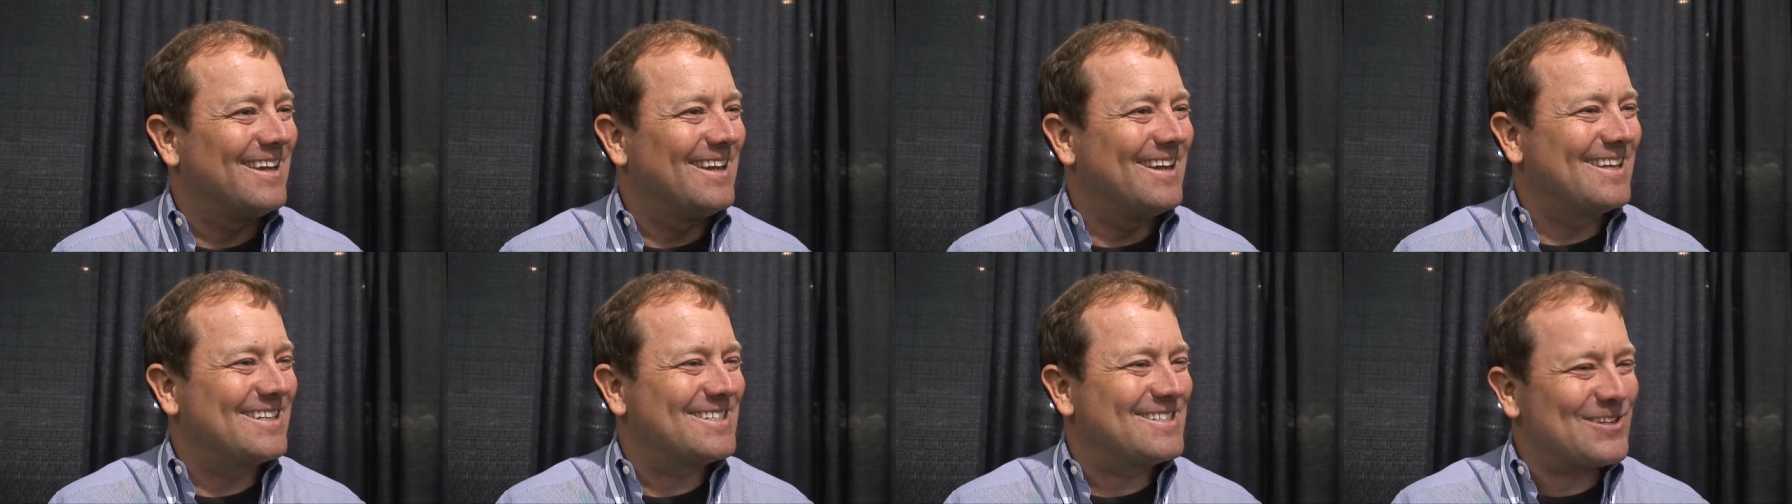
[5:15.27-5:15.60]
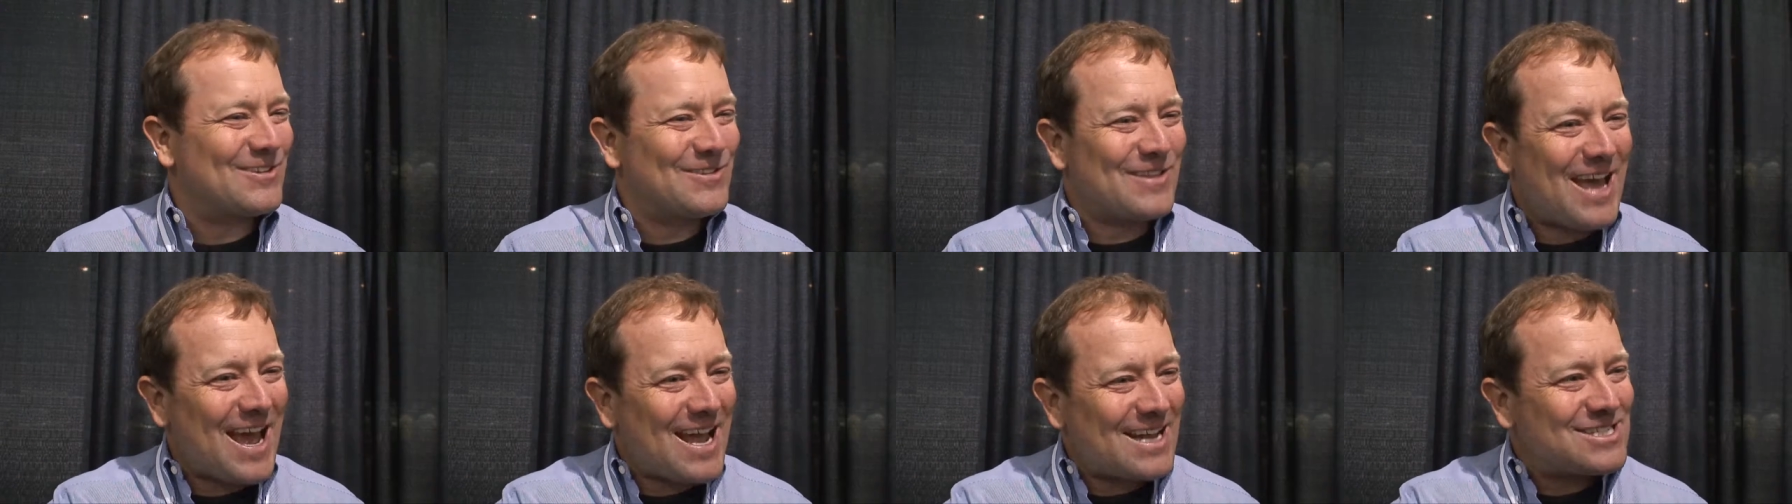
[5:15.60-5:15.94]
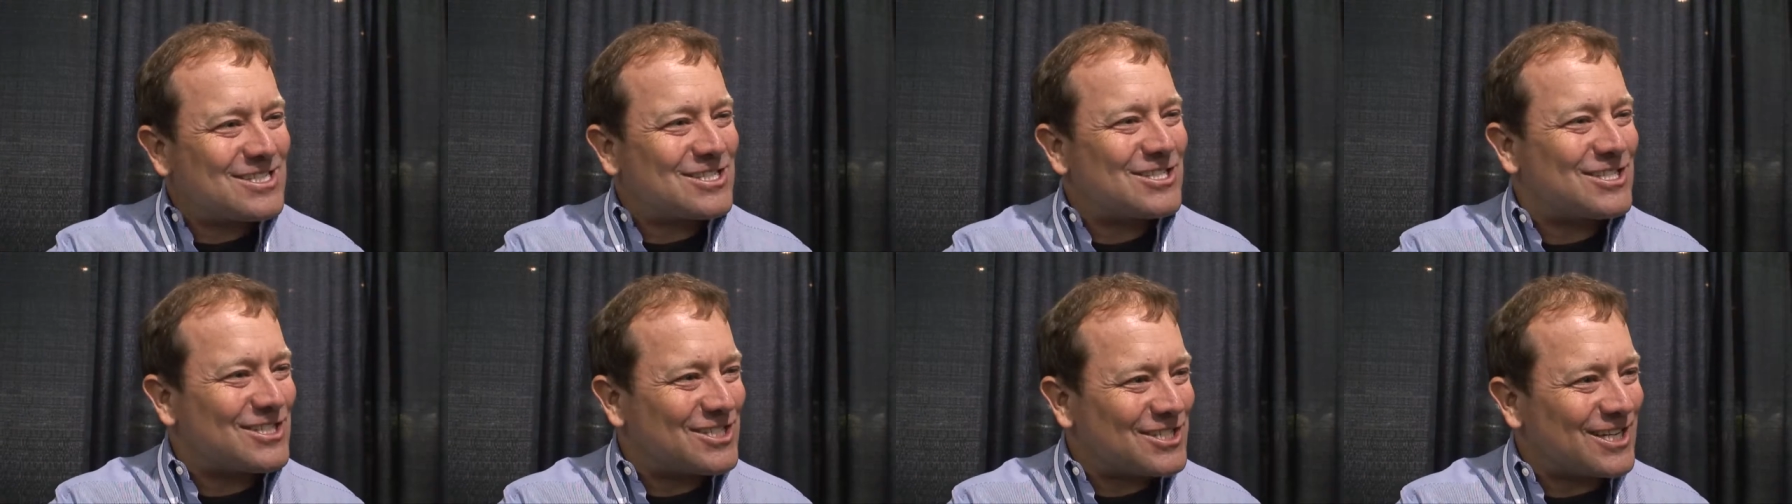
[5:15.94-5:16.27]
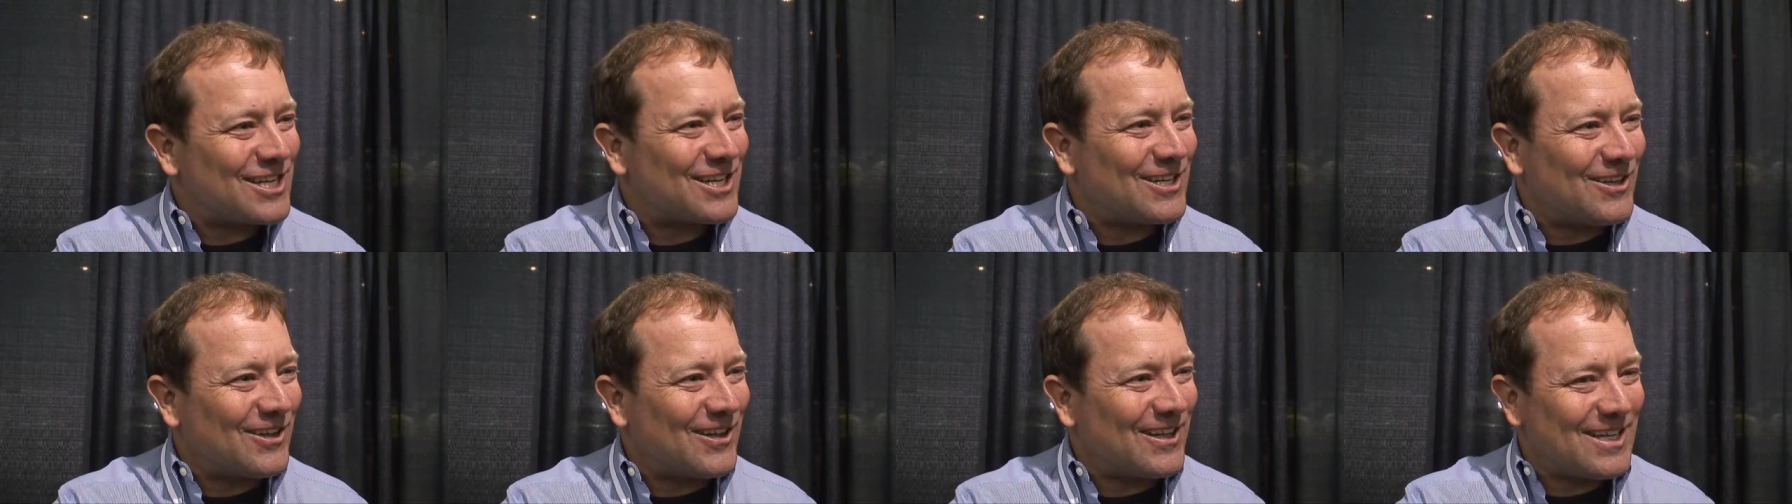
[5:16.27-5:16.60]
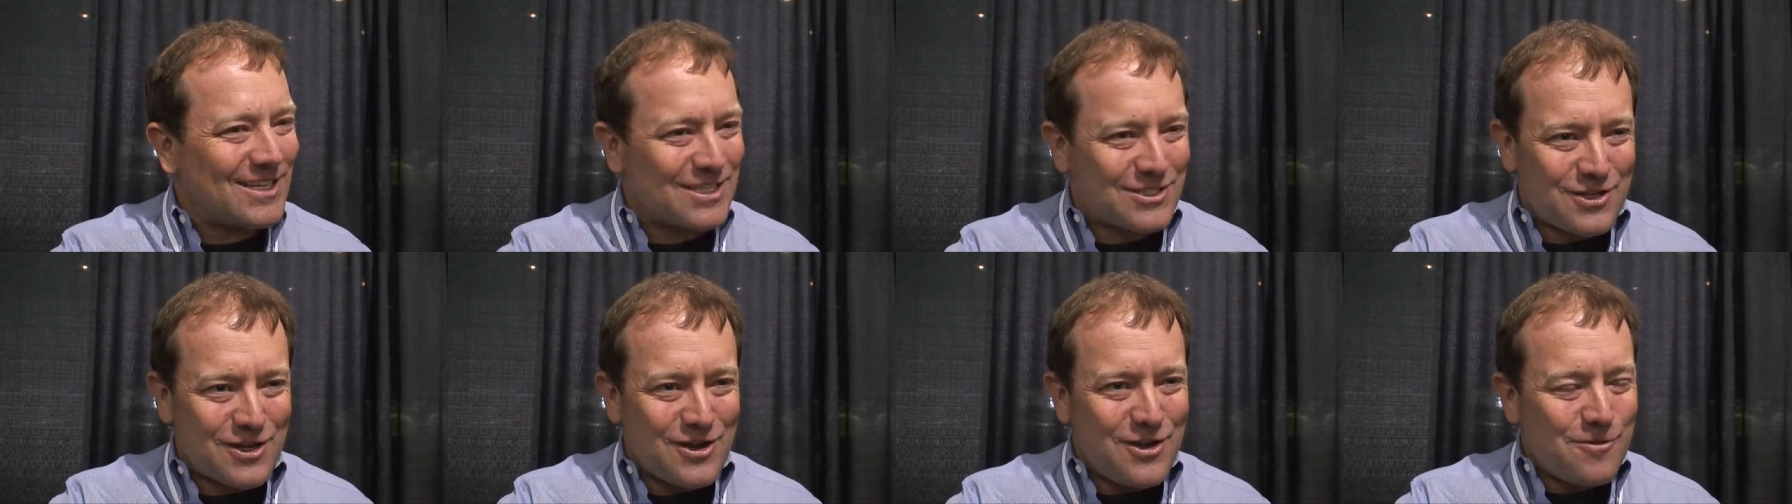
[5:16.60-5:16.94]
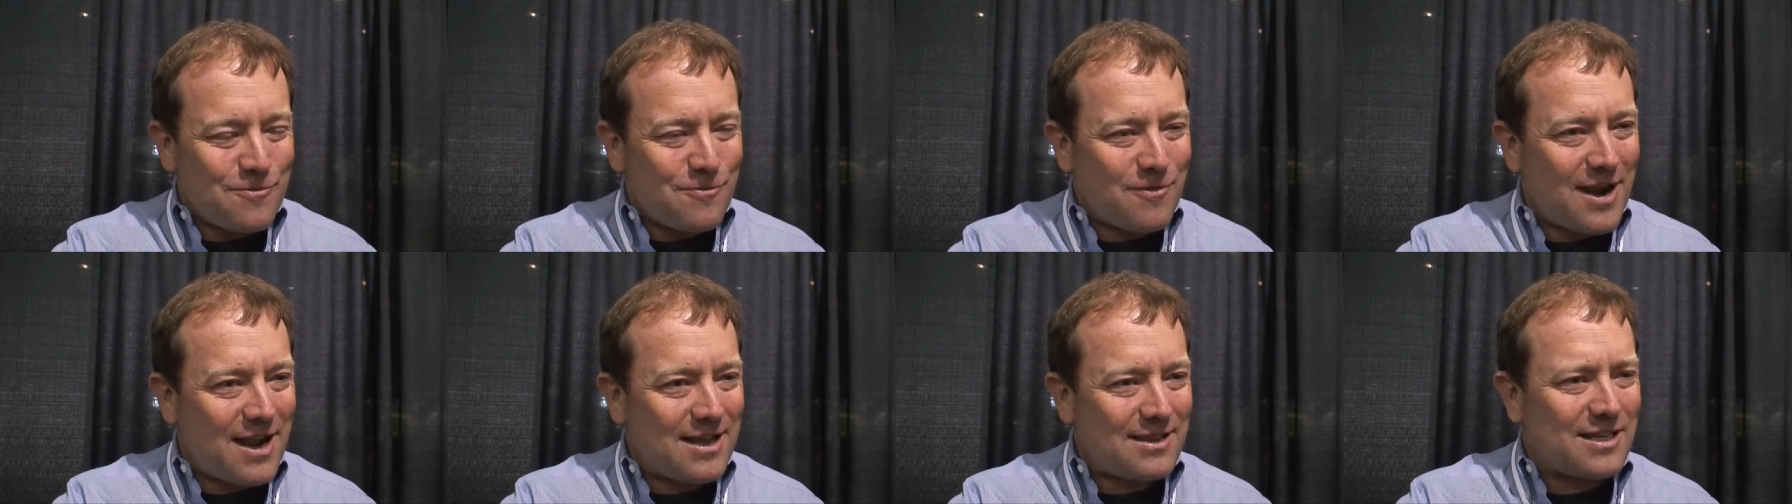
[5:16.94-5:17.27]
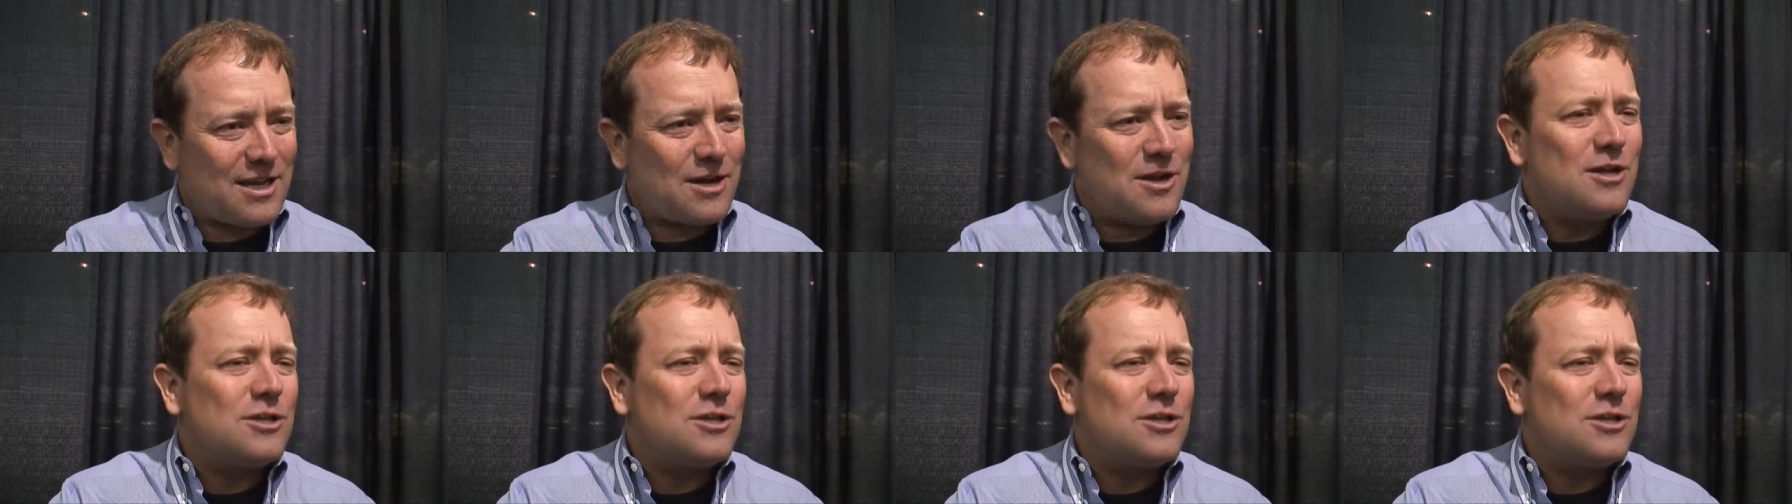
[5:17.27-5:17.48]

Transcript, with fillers: So that's the signal is right there.